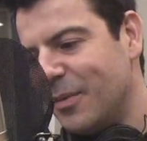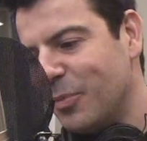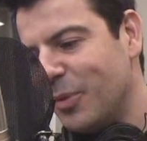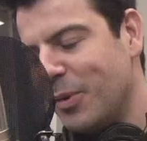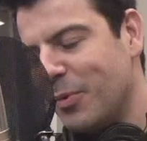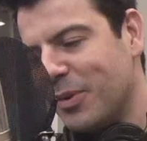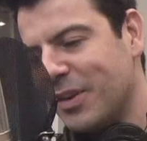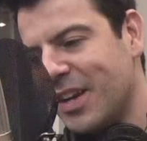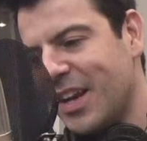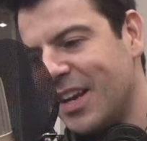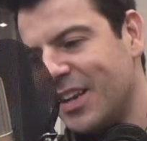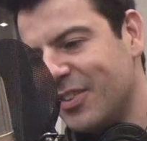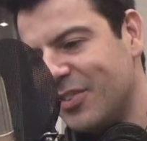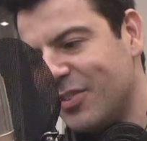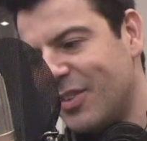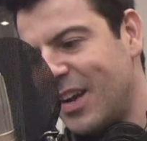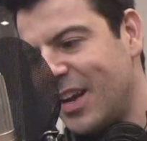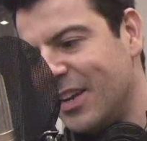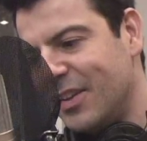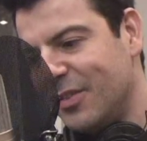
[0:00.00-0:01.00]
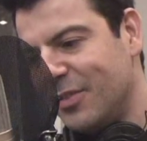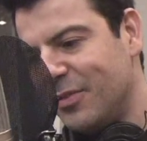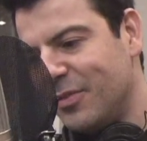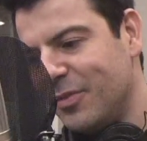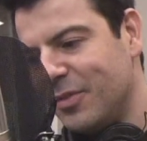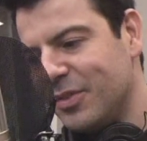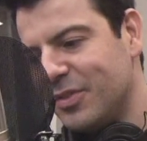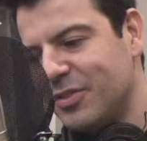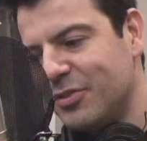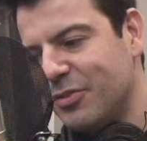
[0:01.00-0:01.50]
We were kind of trying to
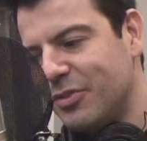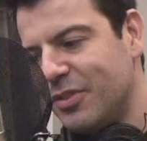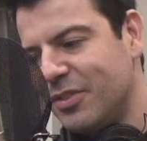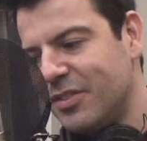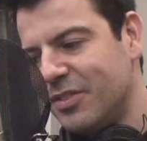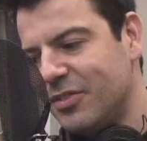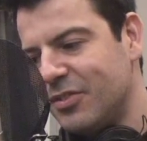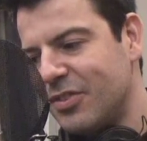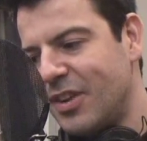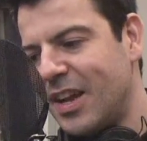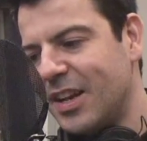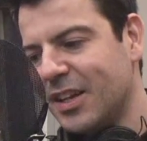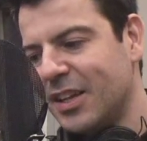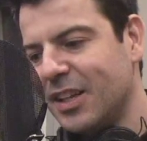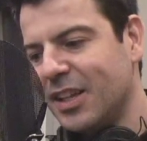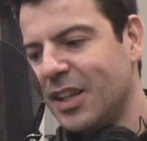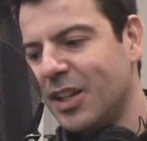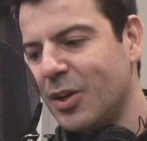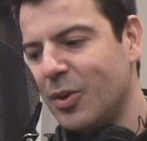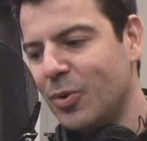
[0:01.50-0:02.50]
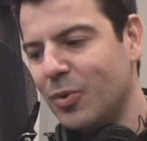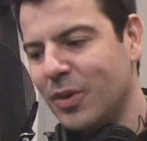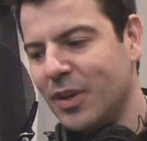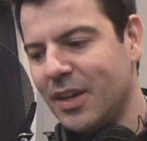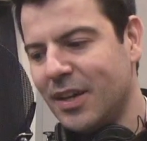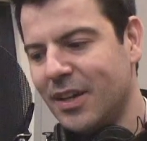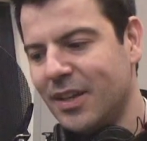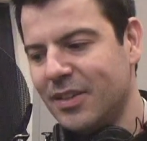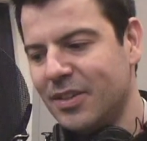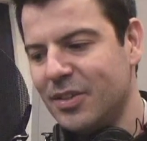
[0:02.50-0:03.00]
trying to clone
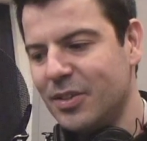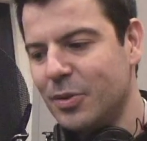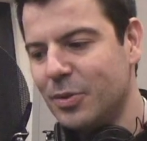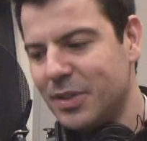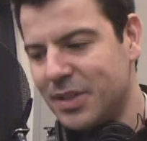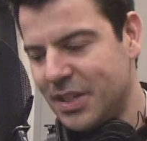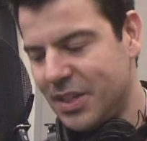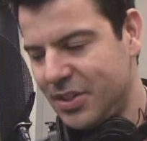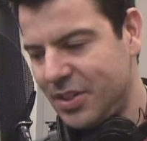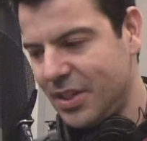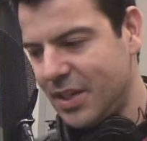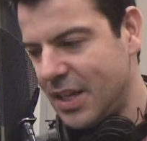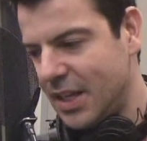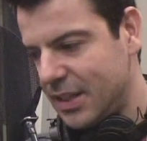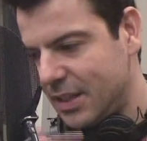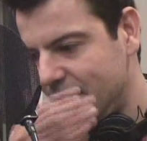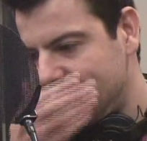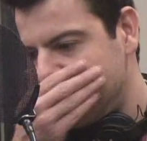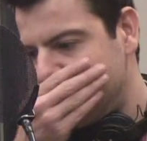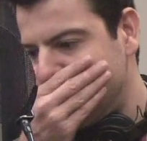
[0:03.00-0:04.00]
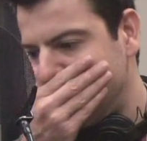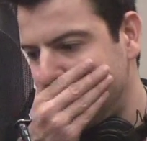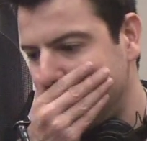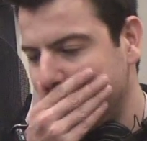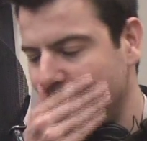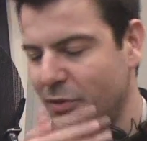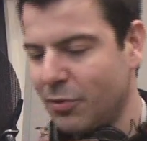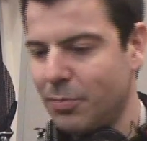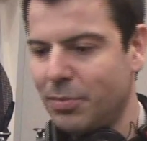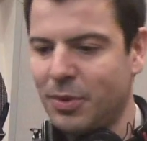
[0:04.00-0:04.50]
New Edition at the
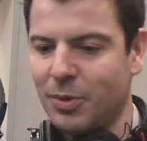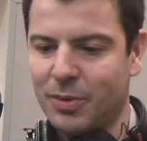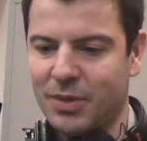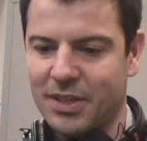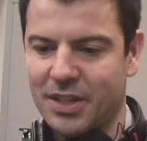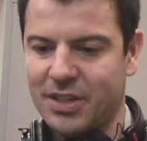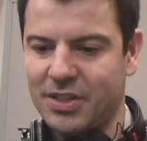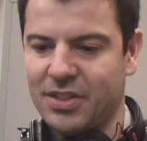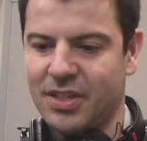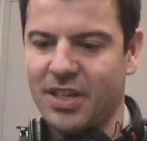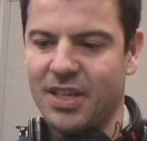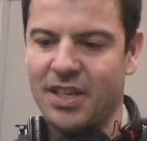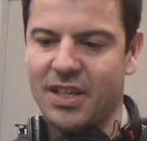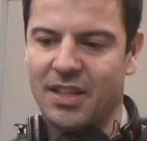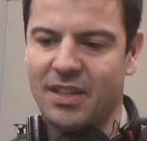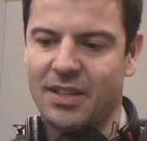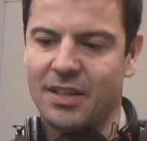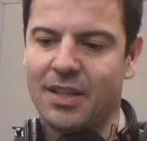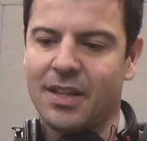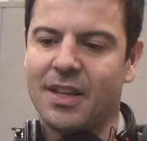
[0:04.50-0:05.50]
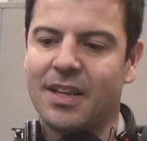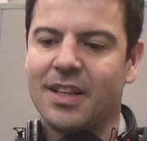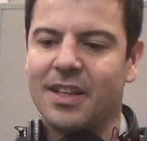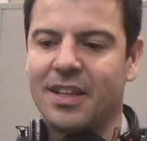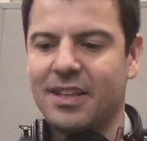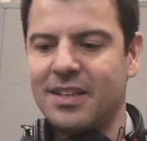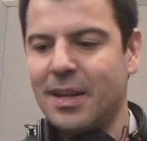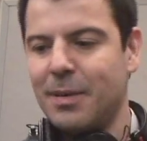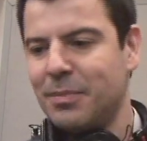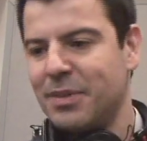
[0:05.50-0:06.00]
time, the group New Edition, and
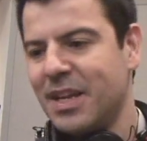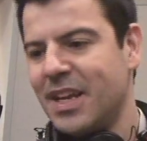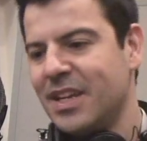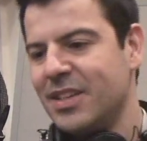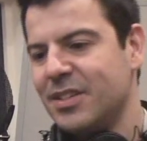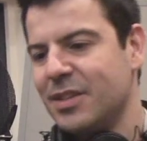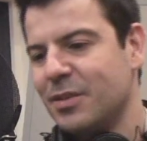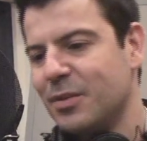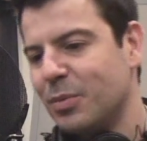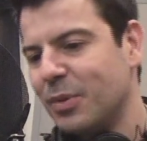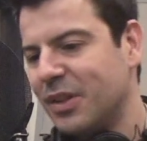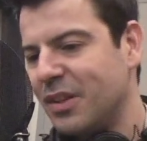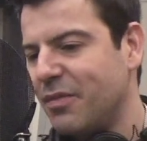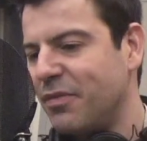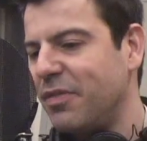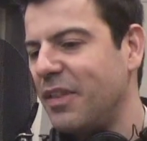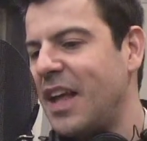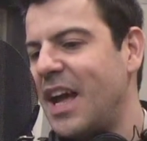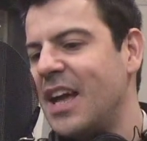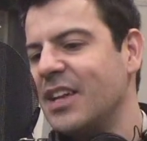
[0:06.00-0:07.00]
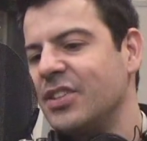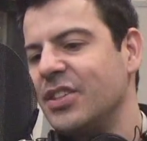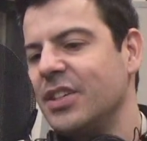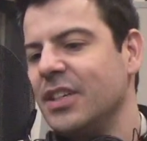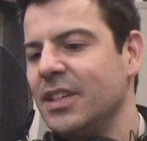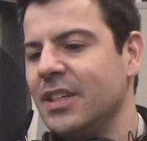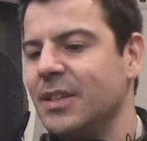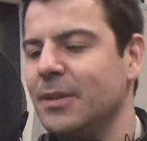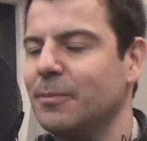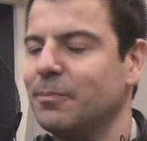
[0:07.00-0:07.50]
the Temptations with the
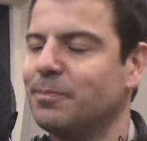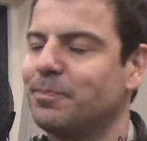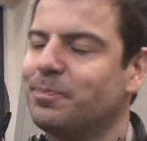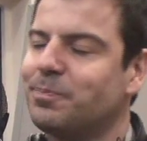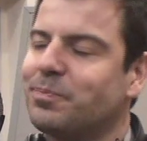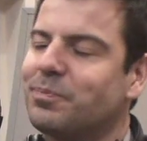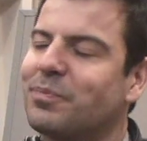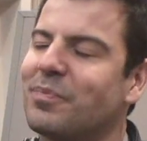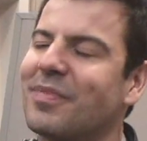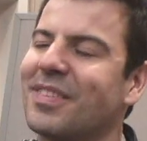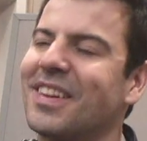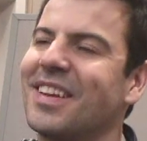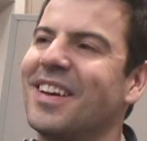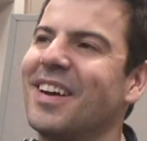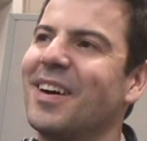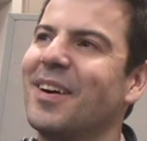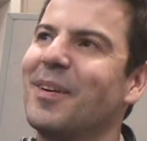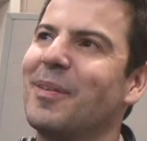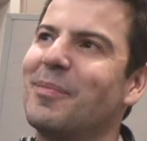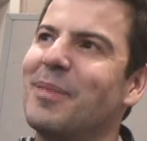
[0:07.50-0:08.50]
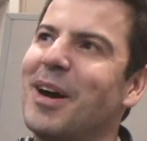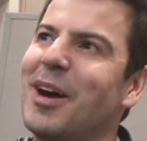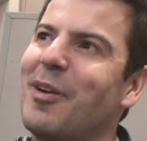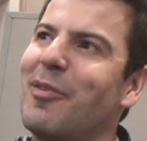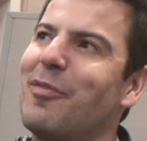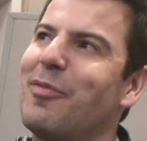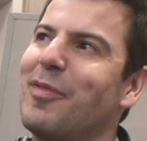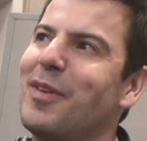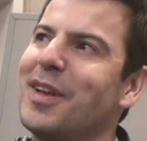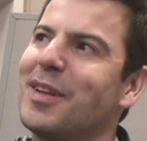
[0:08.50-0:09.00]
flashy
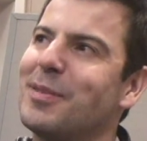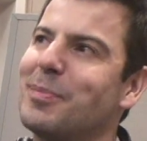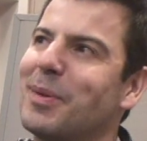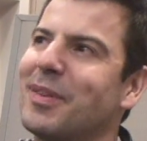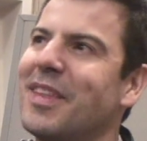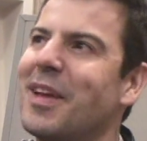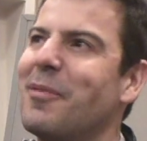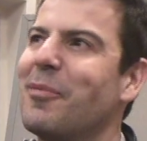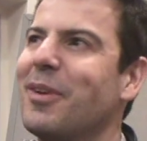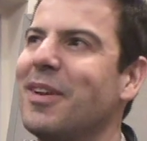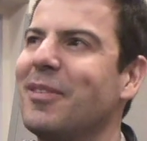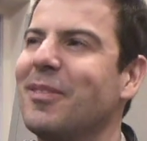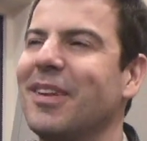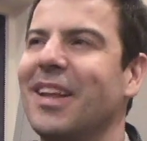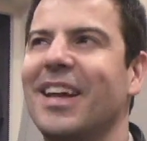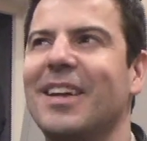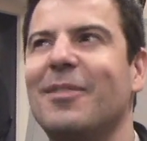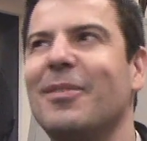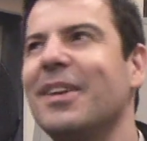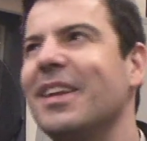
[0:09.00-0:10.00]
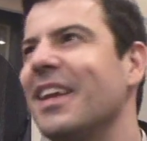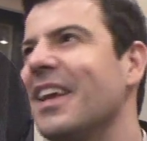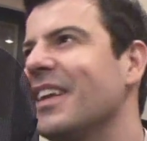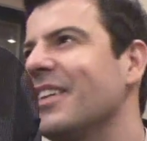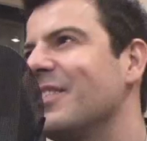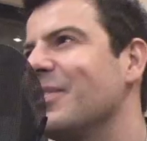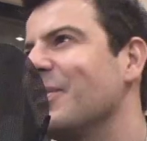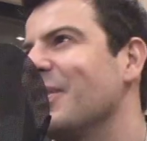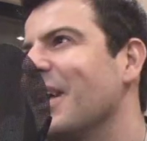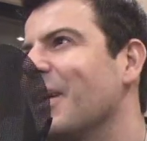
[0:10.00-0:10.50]
outfits. But then we were like, we
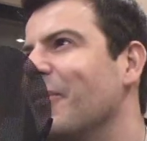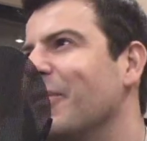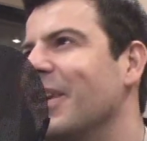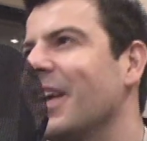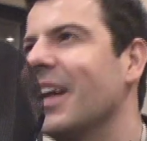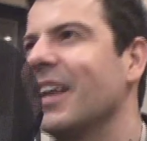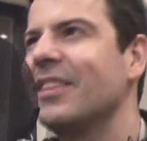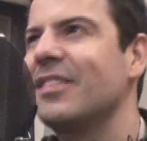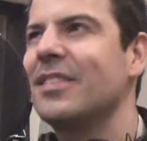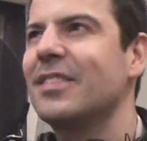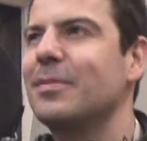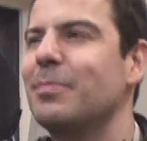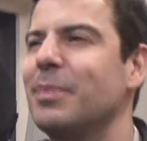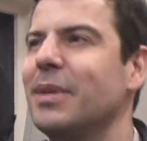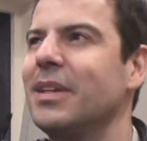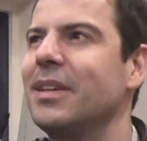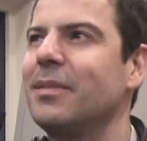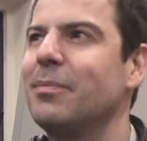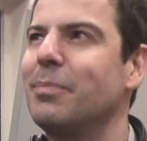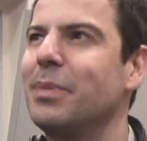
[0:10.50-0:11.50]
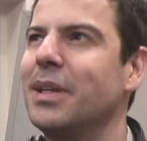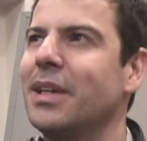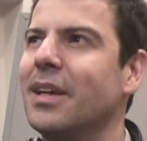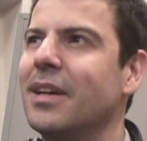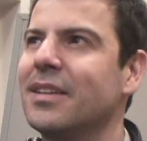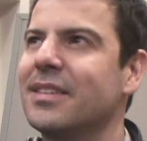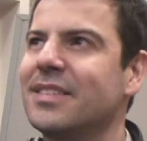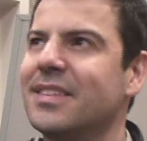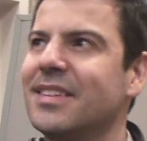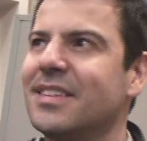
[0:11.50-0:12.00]
can't do that. We got to just be
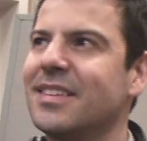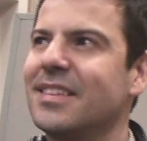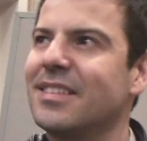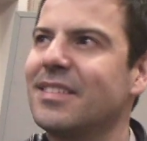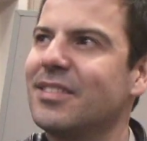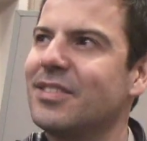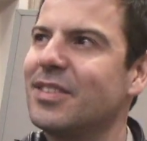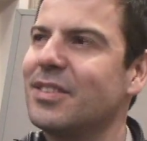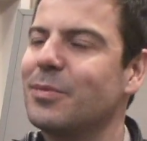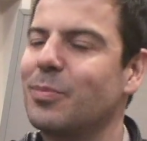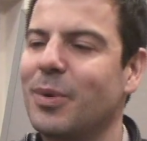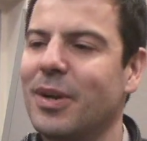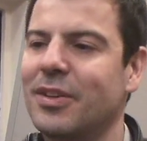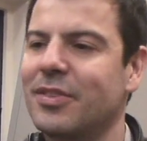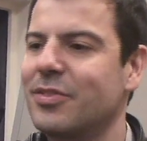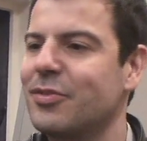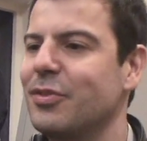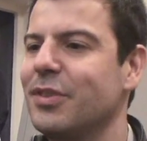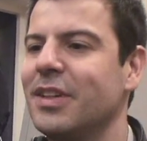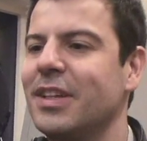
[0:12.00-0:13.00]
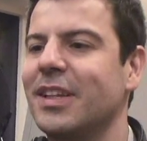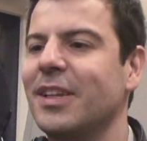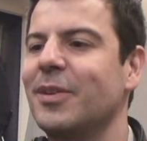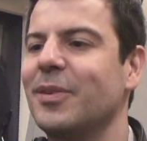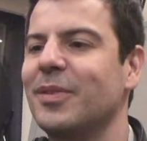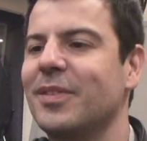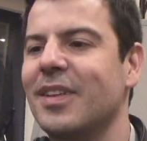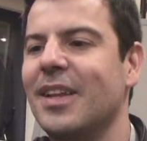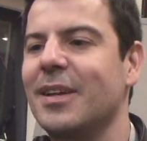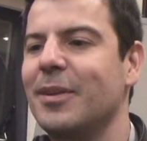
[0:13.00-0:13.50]
us and just wear street
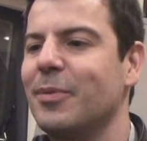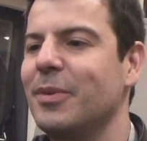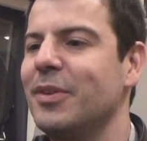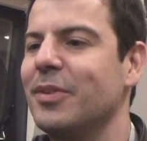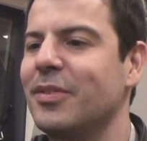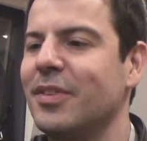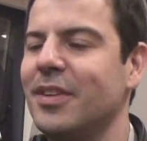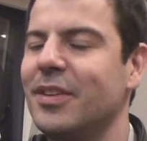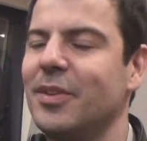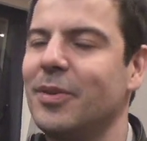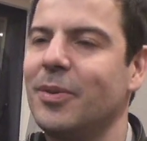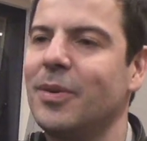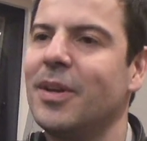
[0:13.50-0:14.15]
clothes like music.